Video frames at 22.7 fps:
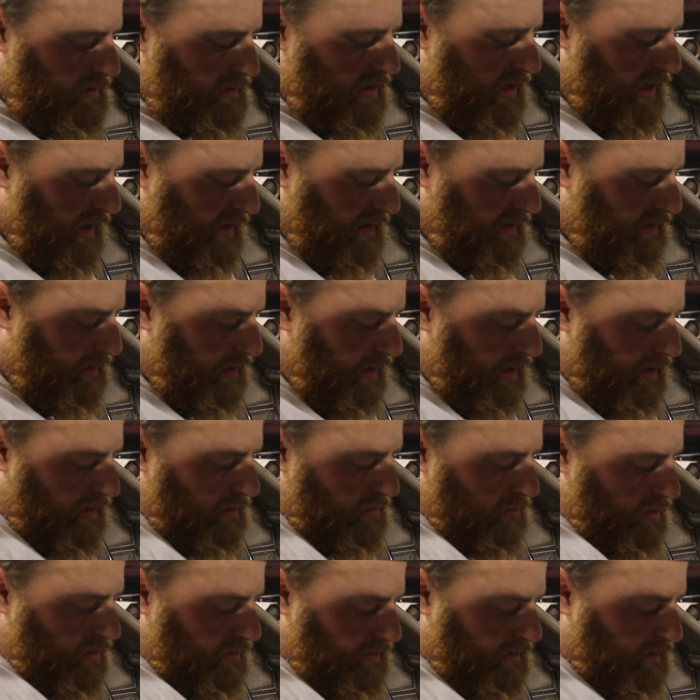hand lay
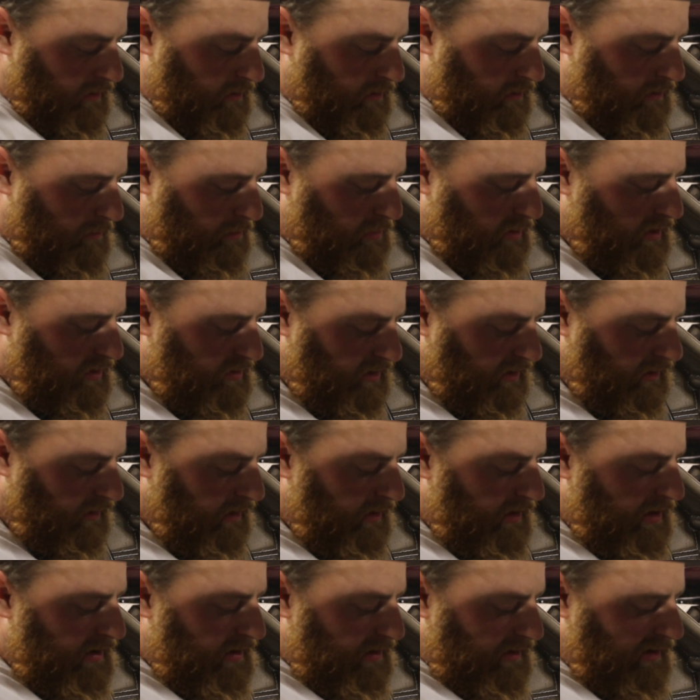them on there. Plus it
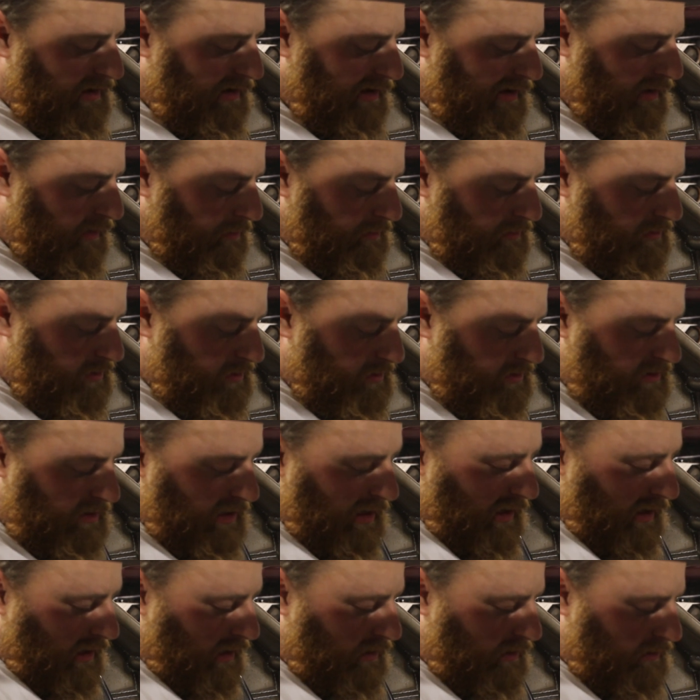kind of helps
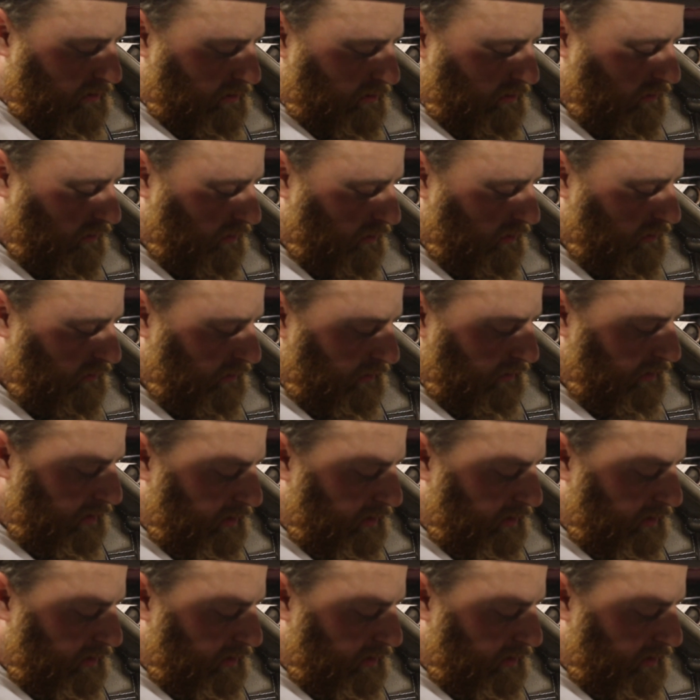stick a little